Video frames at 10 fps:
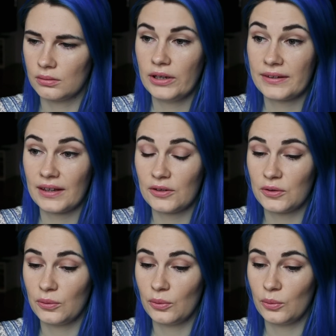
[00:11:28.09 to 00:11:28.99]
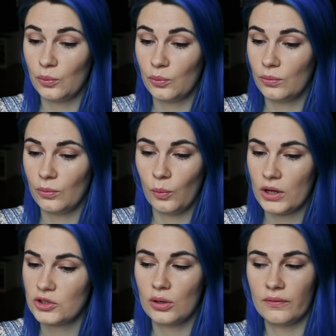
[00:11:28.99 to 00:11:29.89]
really excited to
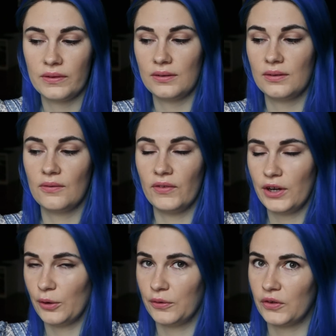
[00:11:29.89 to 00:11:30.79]
watch all of these videos.